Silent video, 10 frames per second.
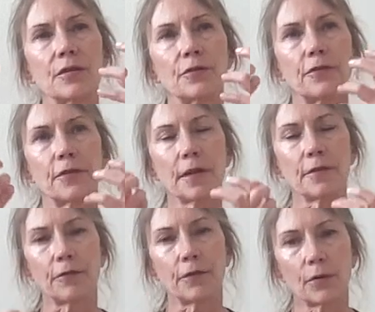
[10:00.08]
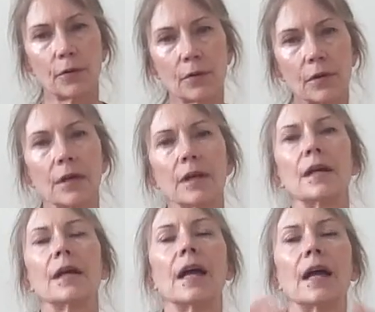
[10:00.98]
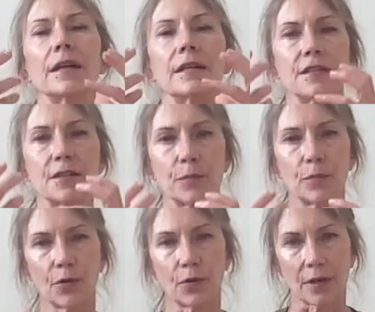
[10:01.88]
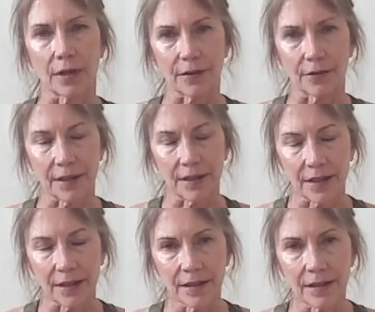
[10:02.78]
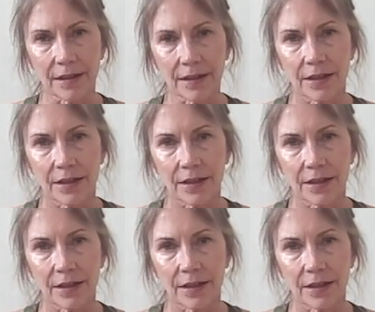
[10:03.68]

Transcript: of free fall and it's more yin,